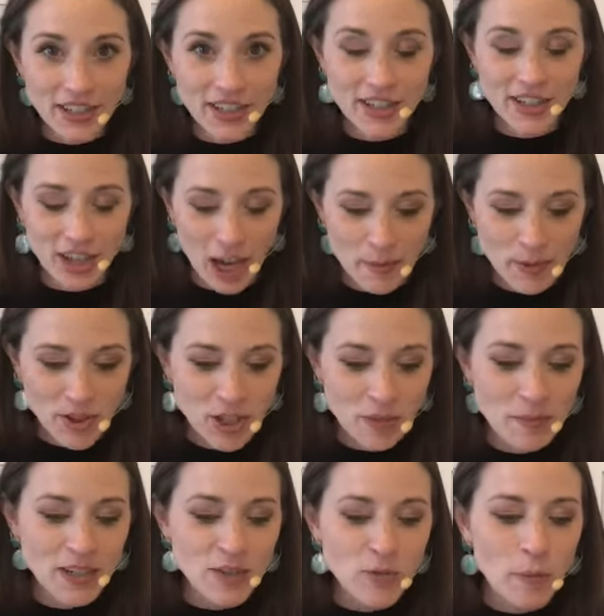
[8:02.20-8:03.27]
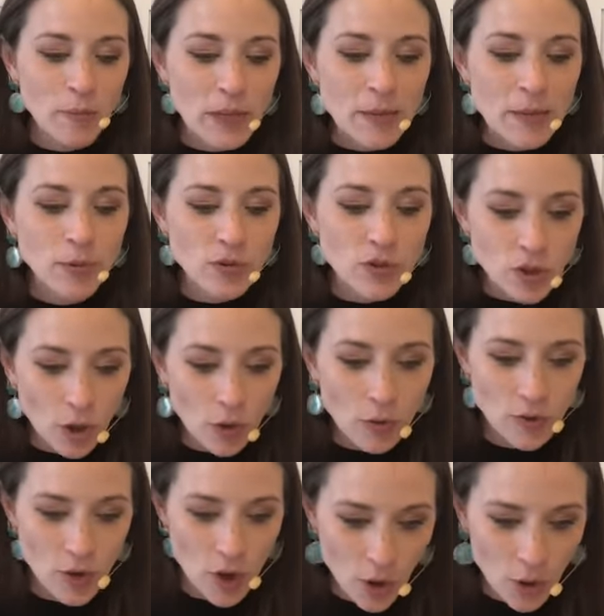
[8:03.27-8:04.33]
into the time machine because what people
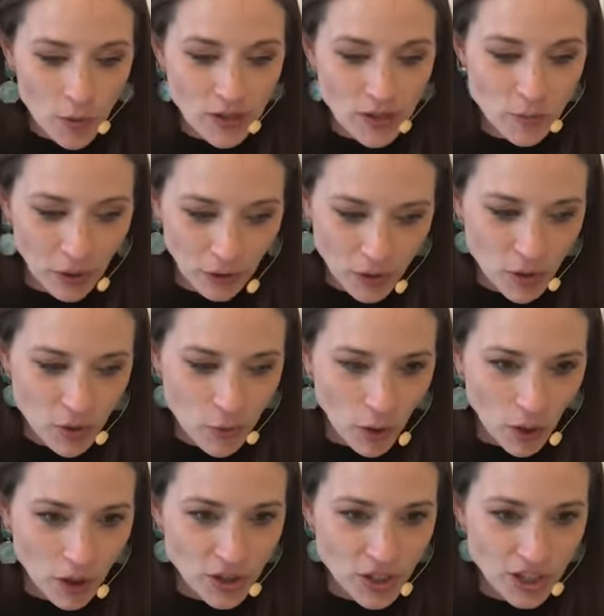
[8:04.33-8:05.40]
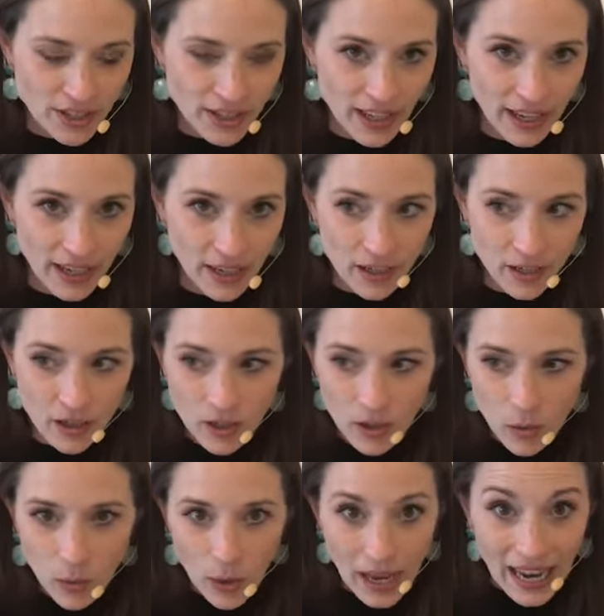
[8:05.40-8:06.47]
don't know is where you were just like
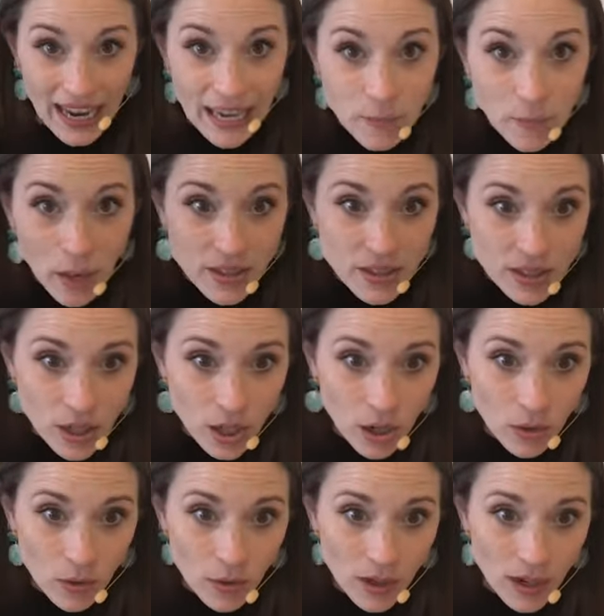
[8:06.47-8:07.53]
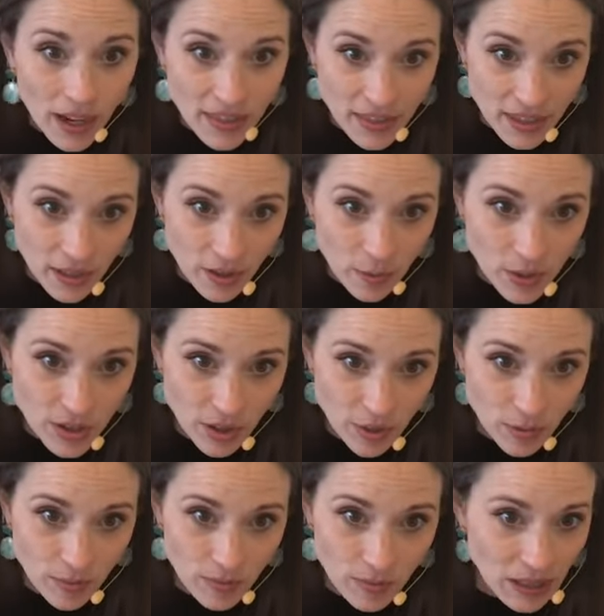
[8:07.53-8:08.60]
8 months ago. I think we
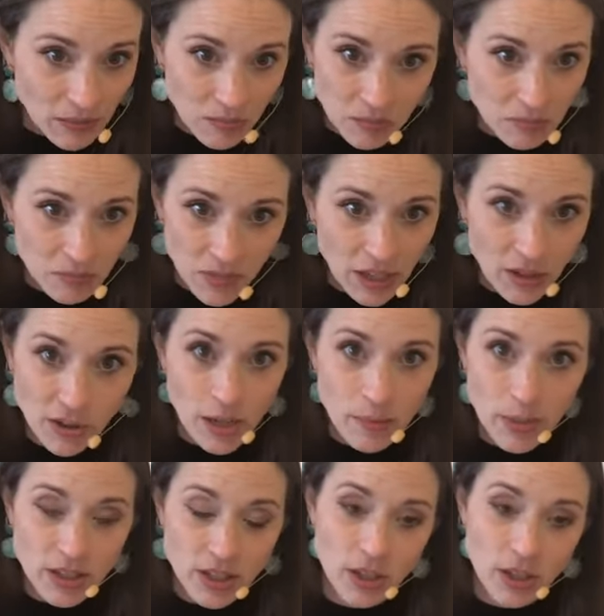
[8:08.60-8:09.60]
started like 8 or 9 months